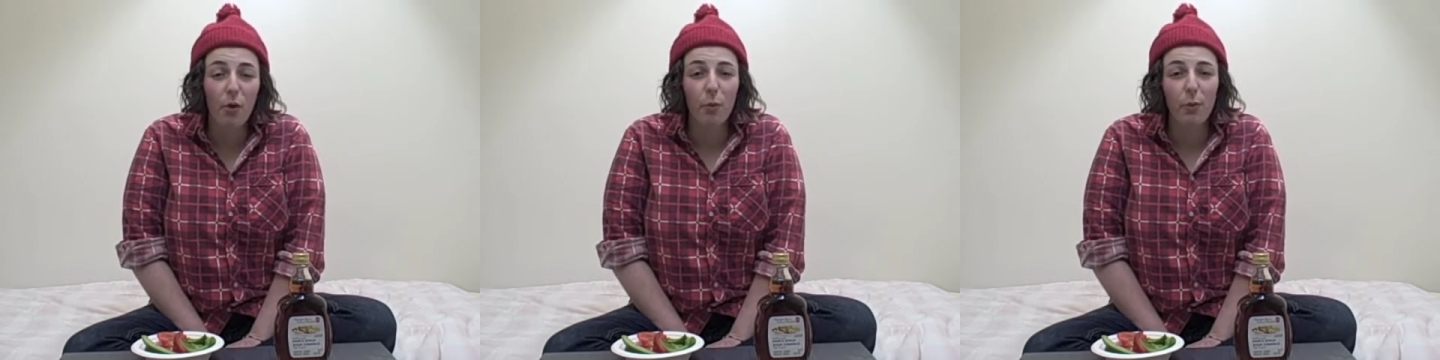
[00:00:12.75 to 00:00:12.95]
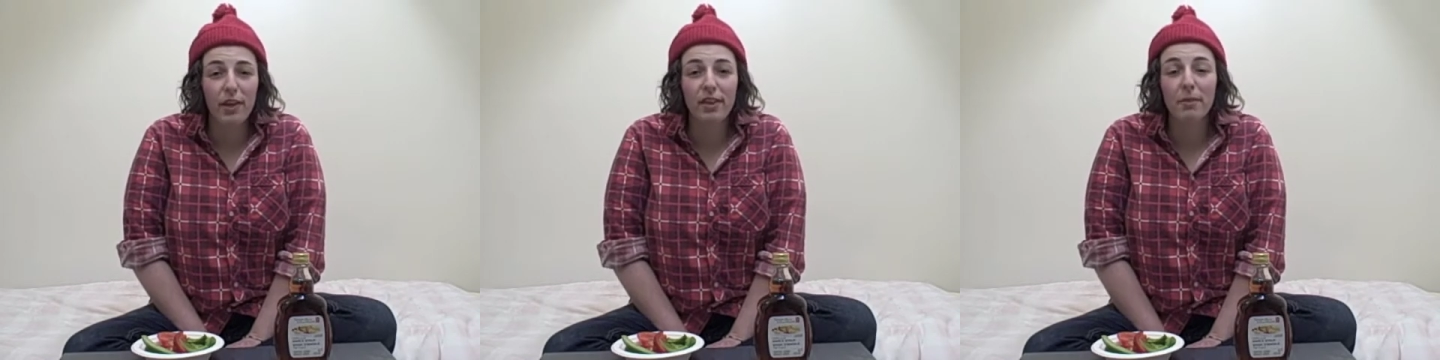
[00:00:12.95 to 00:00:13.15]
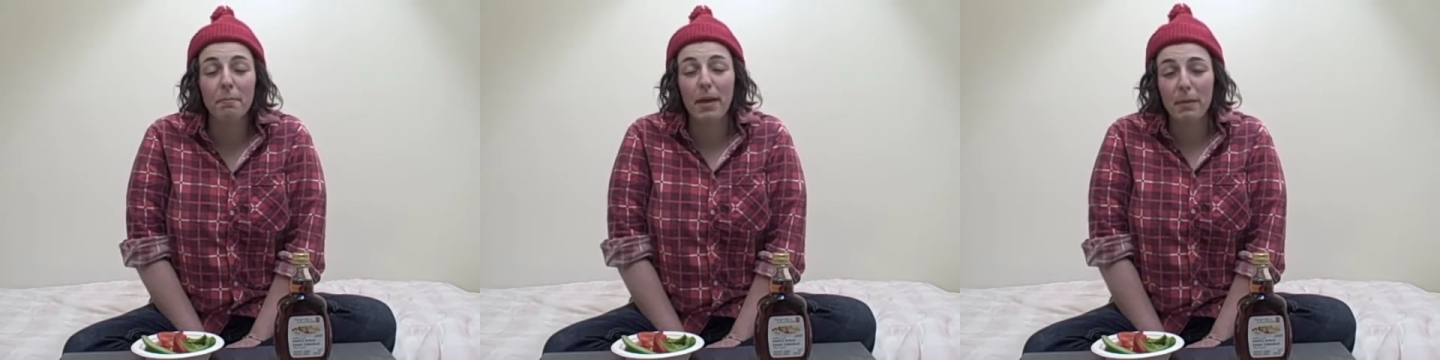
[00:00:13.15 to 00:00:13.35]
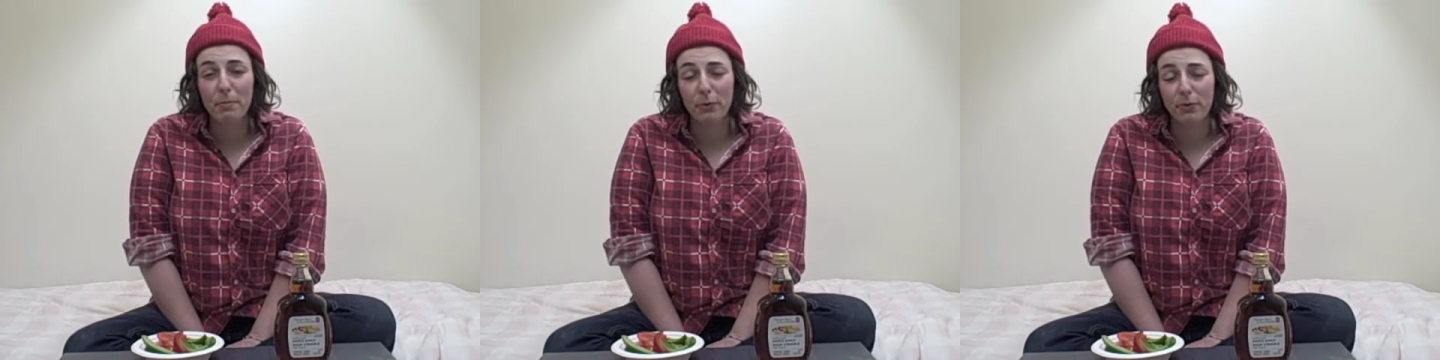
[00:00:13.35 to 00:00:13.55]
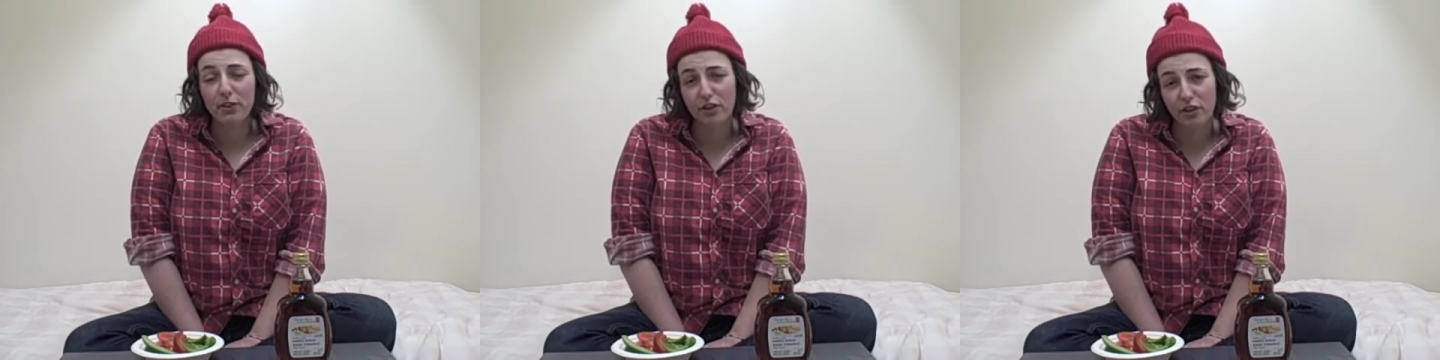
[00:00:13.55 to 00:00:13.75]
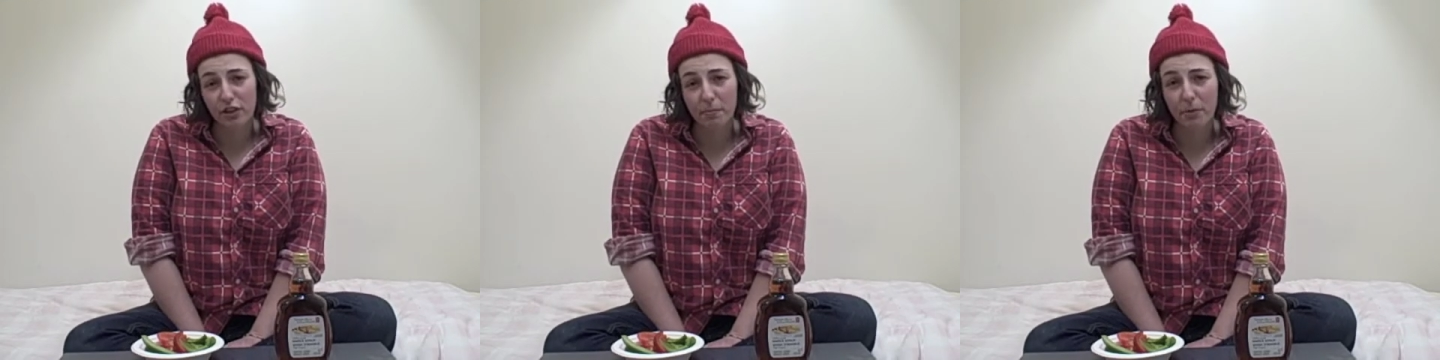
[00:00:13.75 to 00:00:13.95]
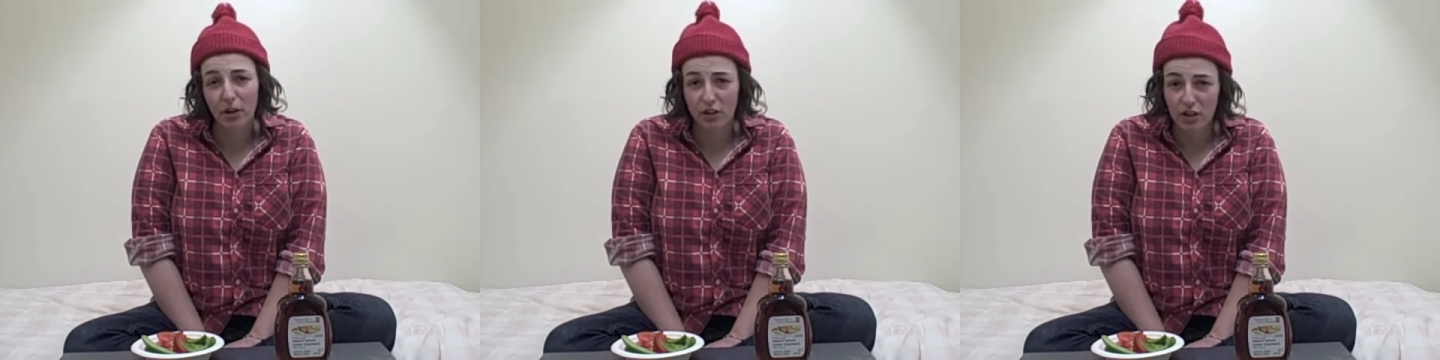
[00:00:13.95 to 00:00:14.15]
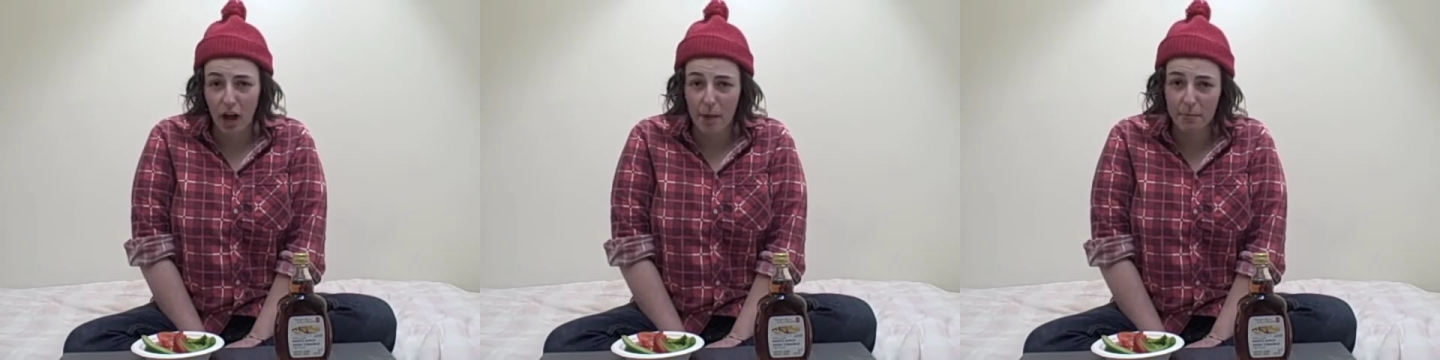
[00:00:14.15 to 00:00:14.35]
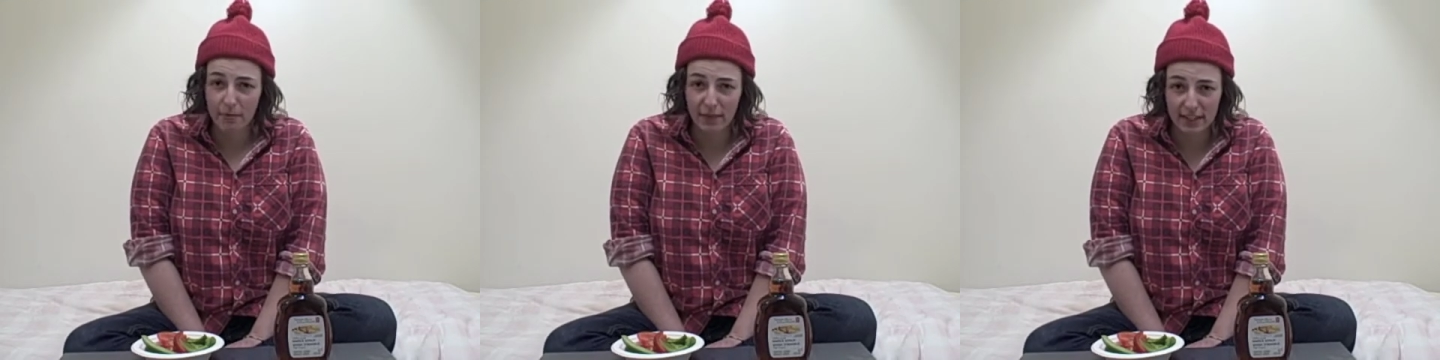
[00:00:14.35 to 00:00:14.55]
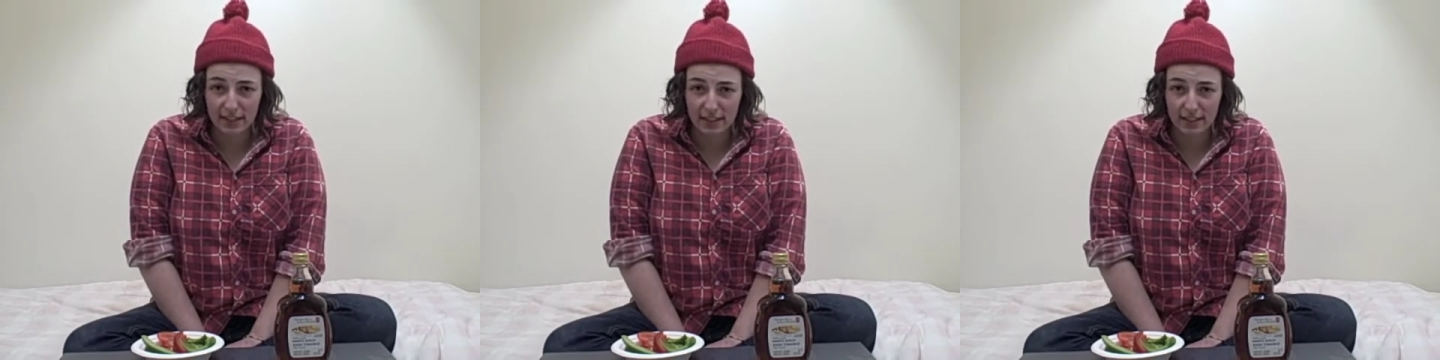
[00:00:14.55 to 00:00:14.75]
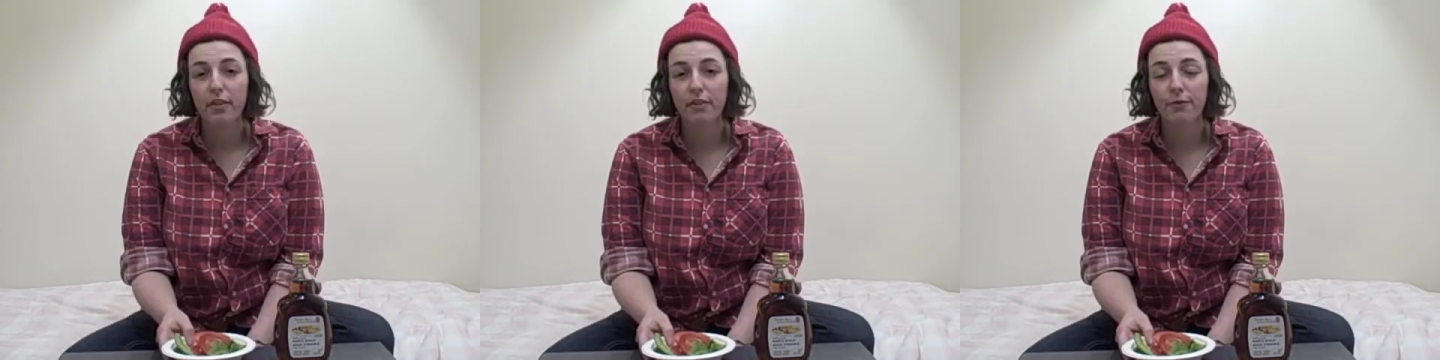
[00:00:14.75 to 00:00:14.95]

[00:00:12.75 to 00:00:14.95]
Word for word: with maple syrup on top of it.